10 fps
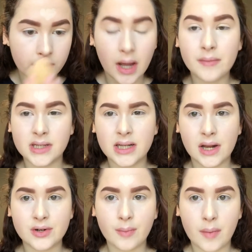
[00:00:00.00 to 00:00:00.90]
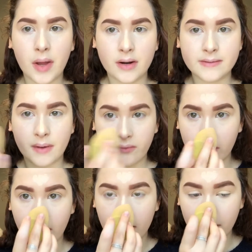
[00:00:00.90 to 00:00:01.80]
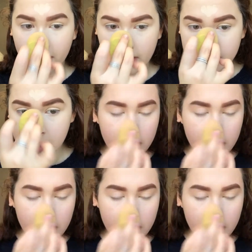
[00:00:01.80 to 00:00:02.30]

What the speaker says: I'm a teenager. My parents pay for a lot of my things.